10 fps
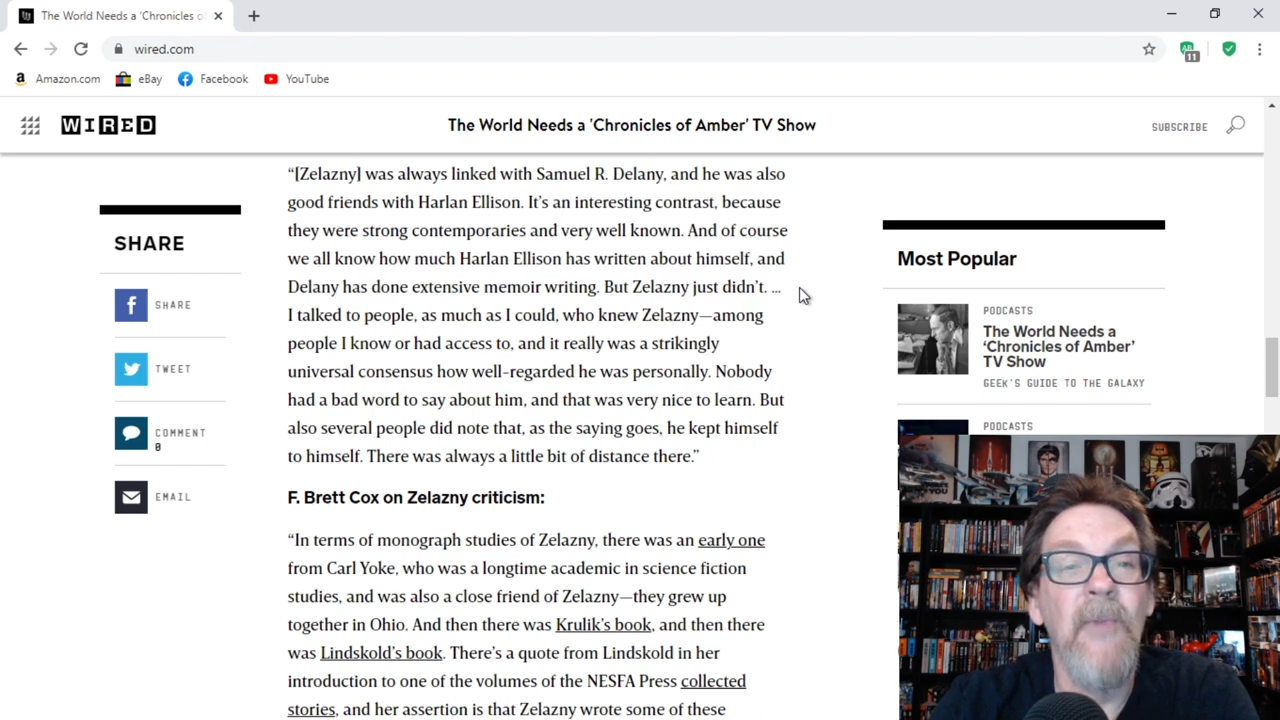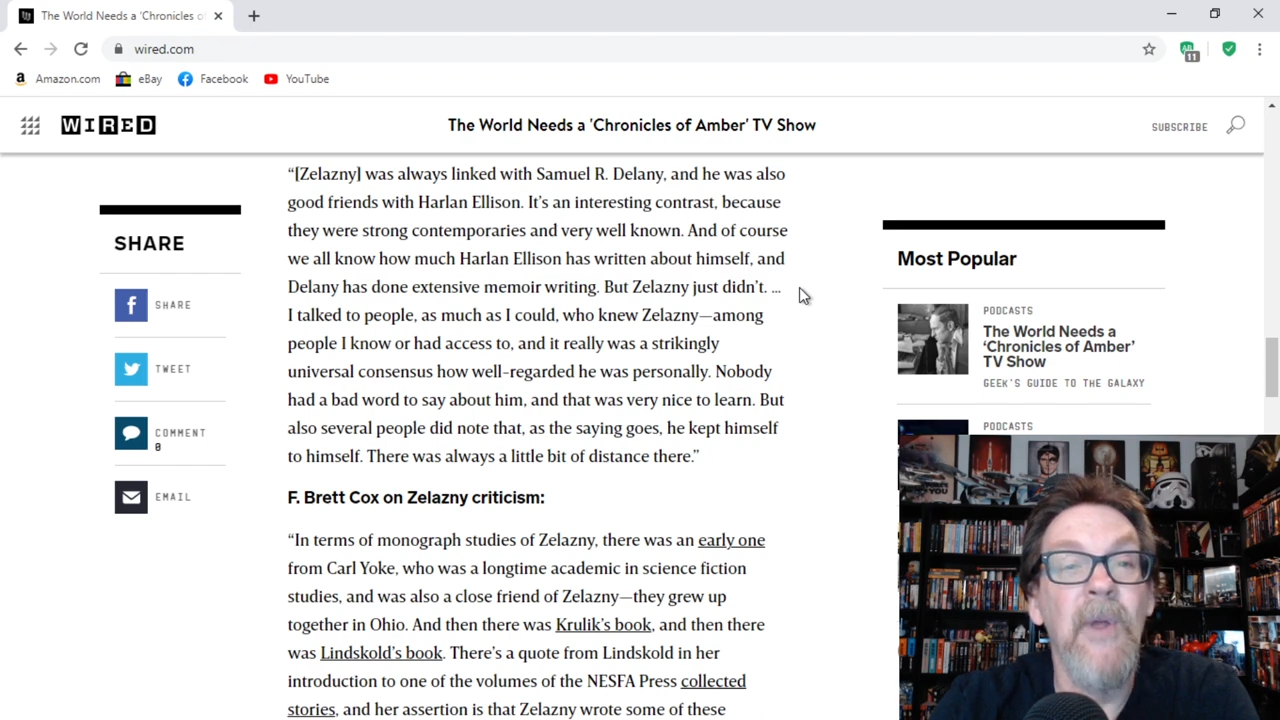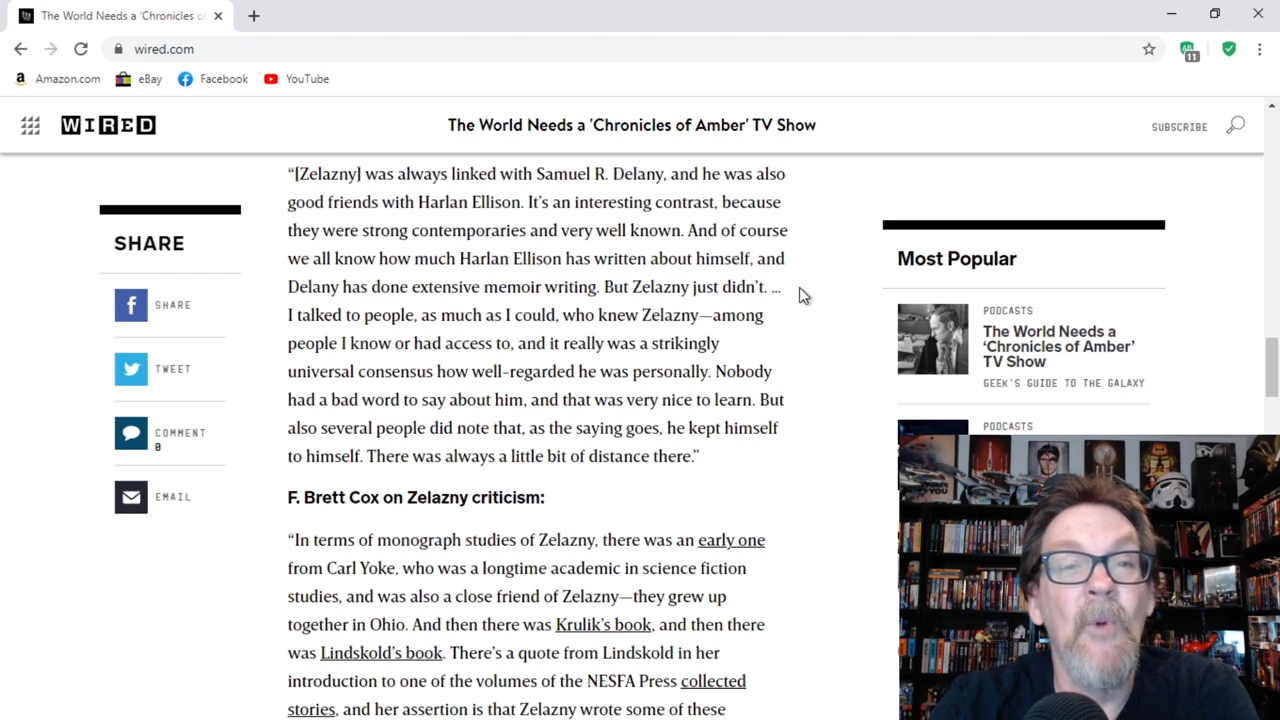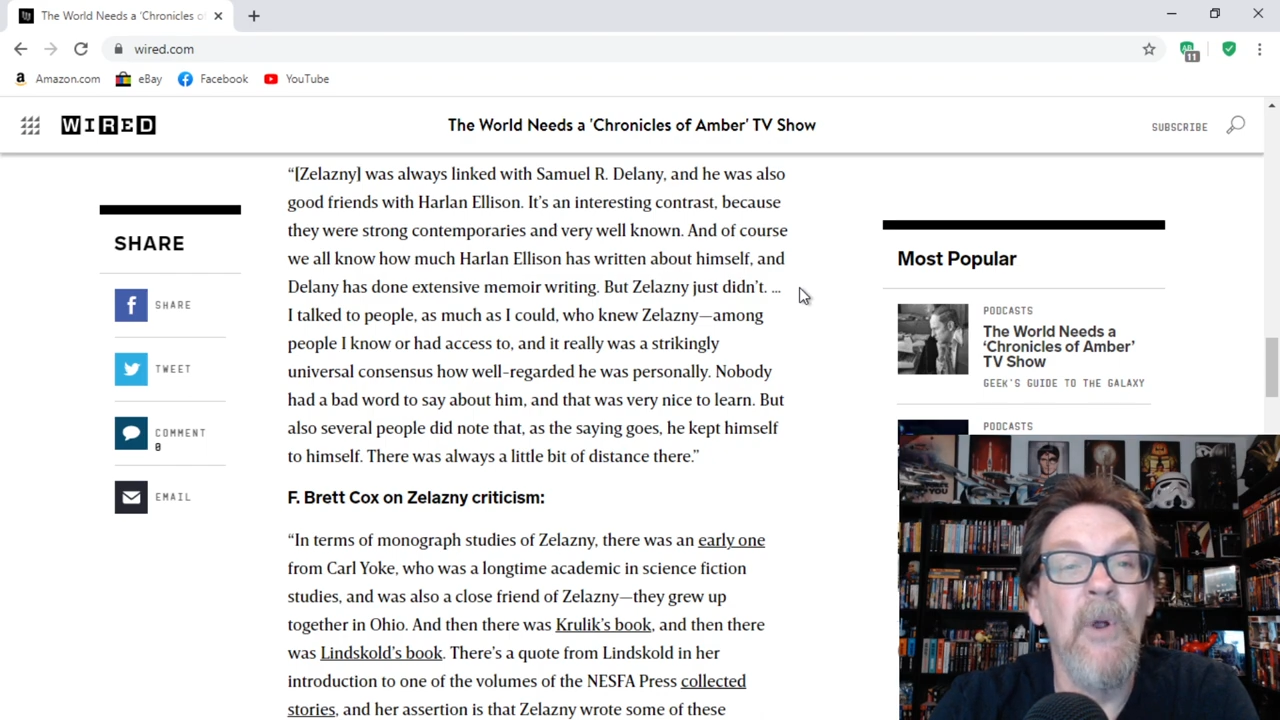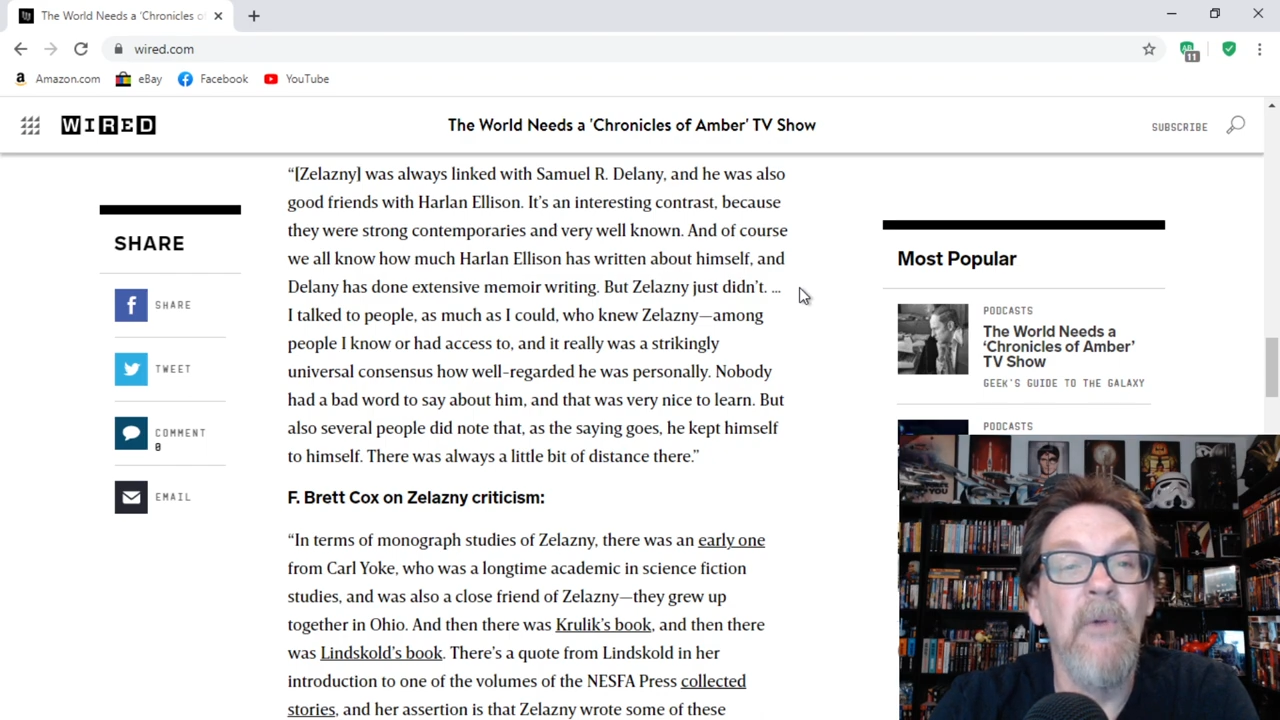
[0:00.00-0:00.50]

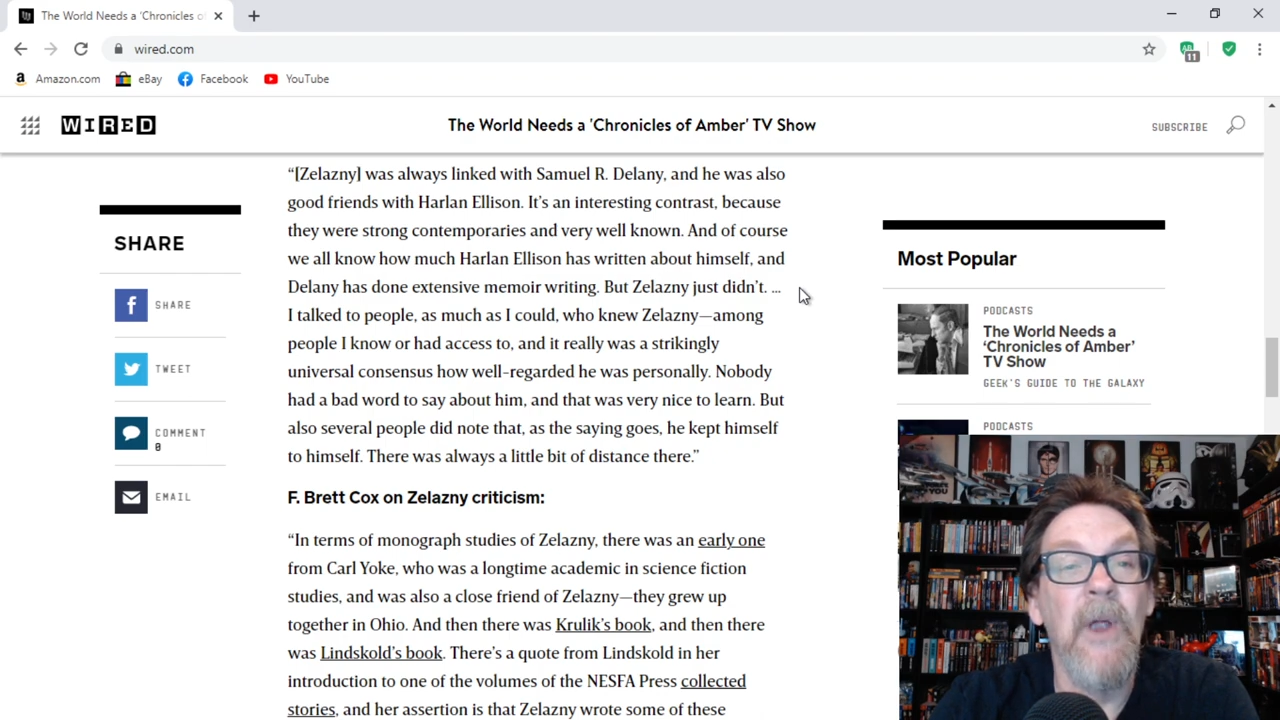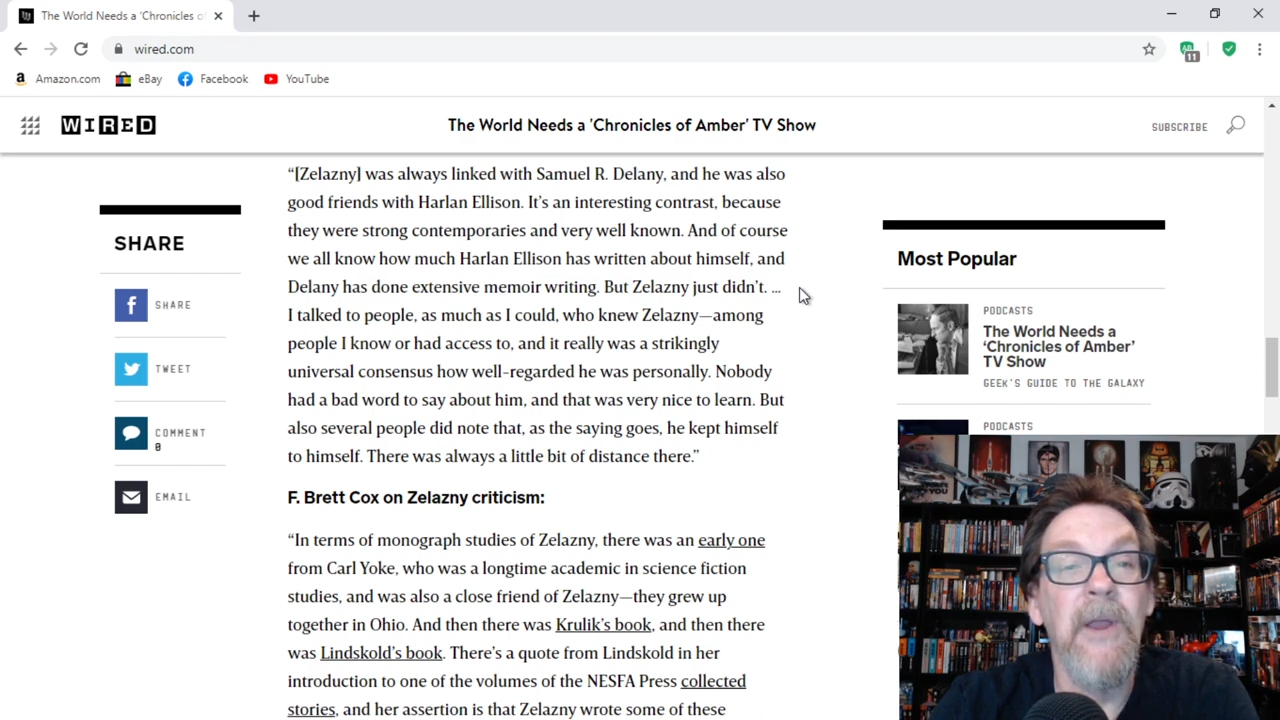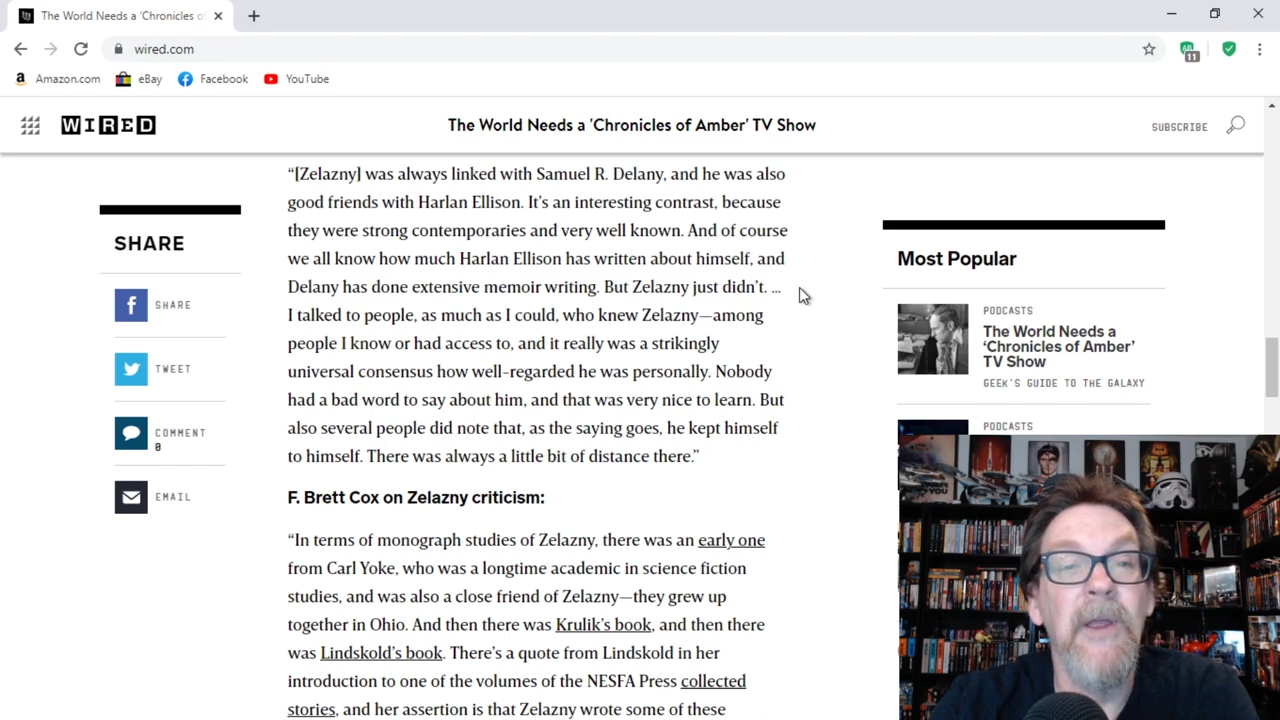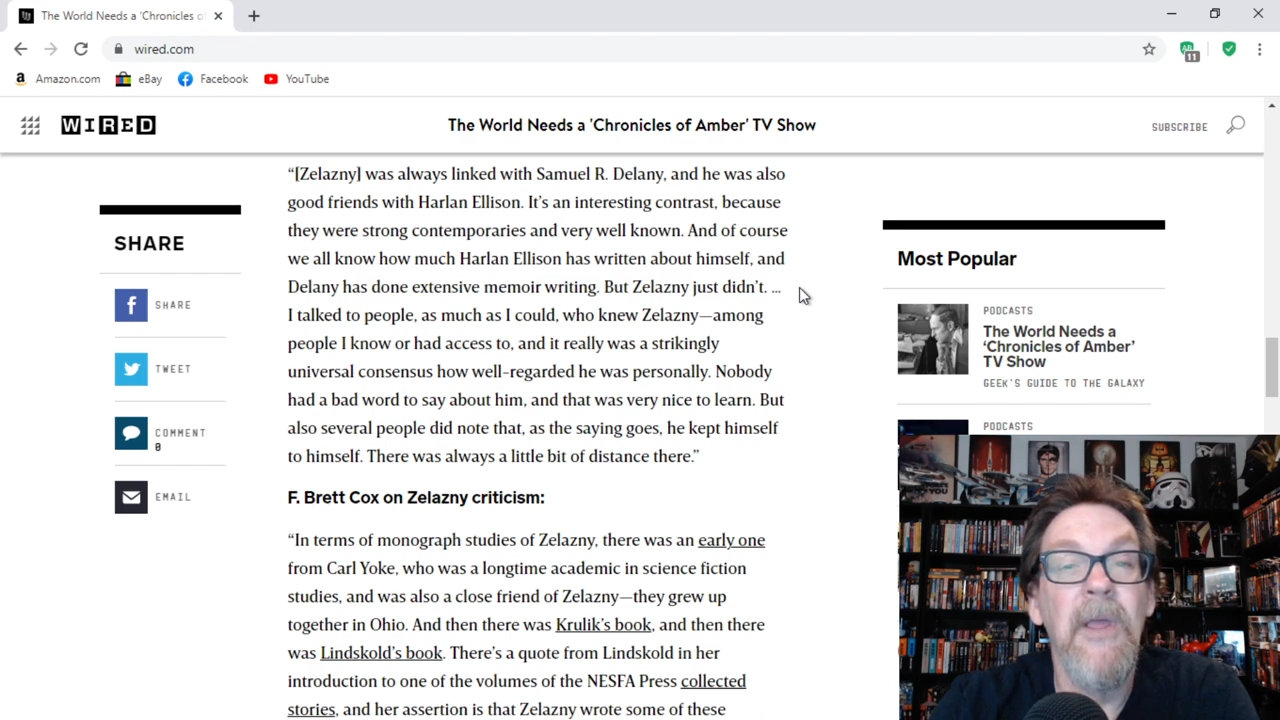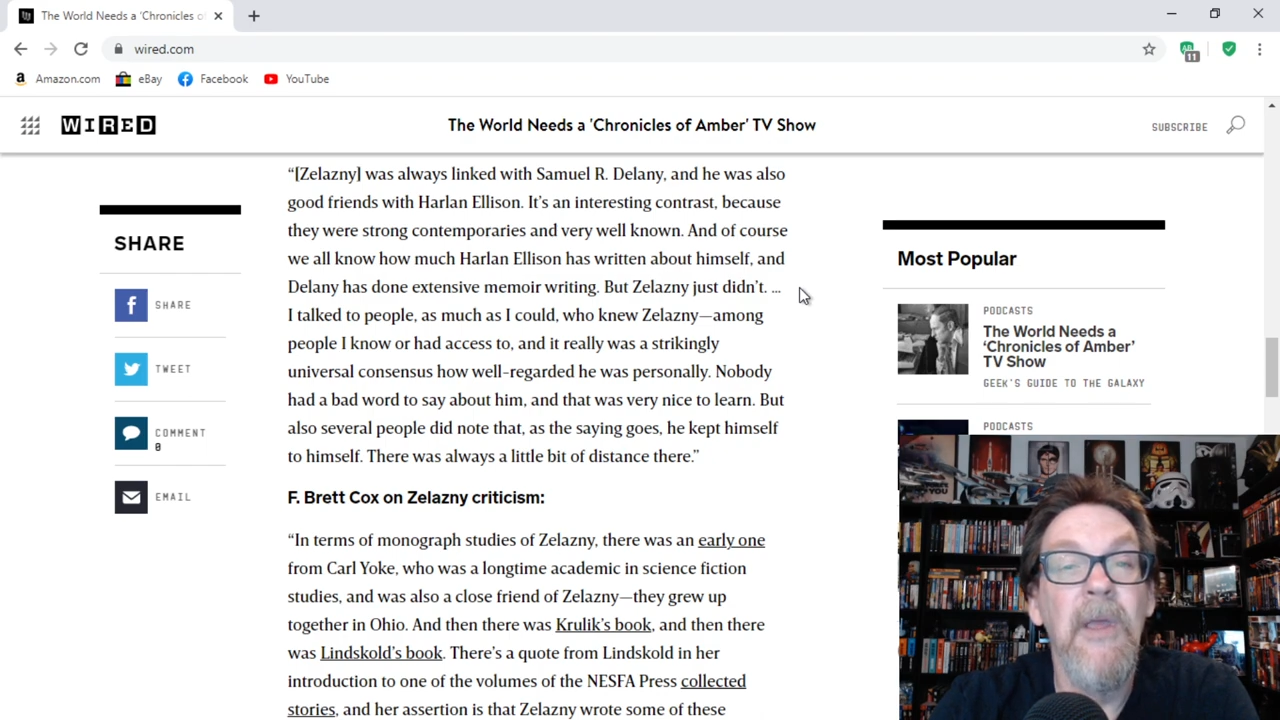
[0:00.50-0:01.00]
memoir
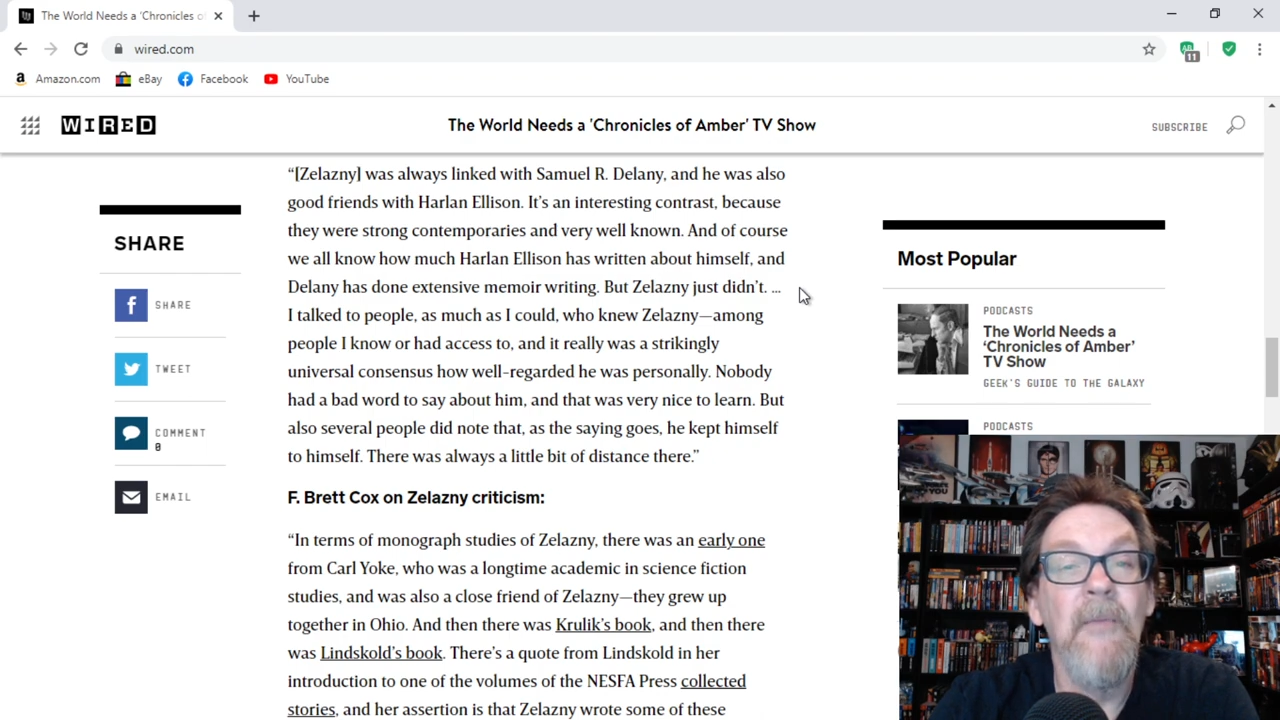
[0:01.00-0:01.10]
writing.